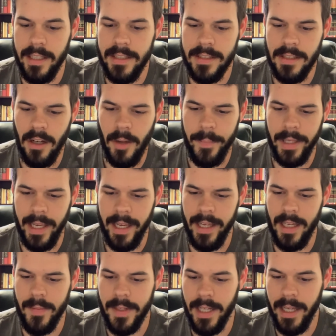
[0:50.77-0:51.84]
Esau
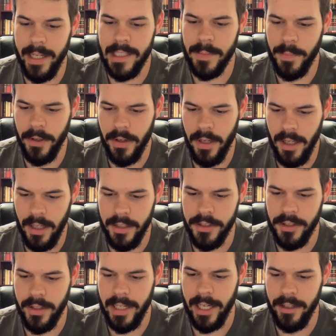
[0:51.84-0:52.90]
became an expert
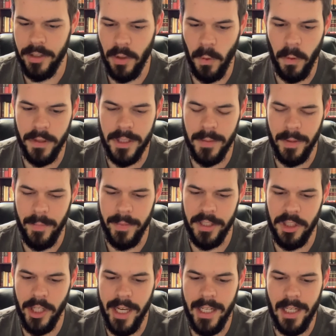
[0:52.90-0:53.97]
hunter, an outdoorsman, but
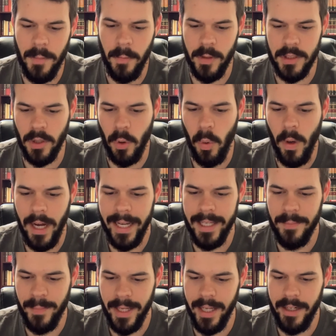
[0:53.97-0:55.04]
Jacob was a
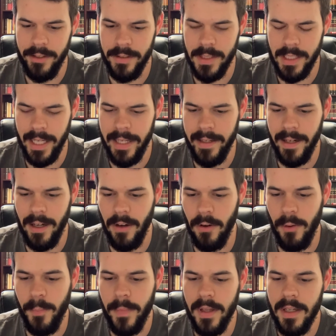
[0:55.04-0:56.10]
quiet man who stayed at
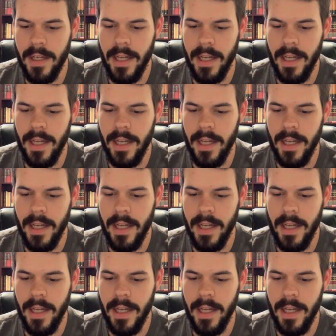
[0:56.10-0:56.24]
home.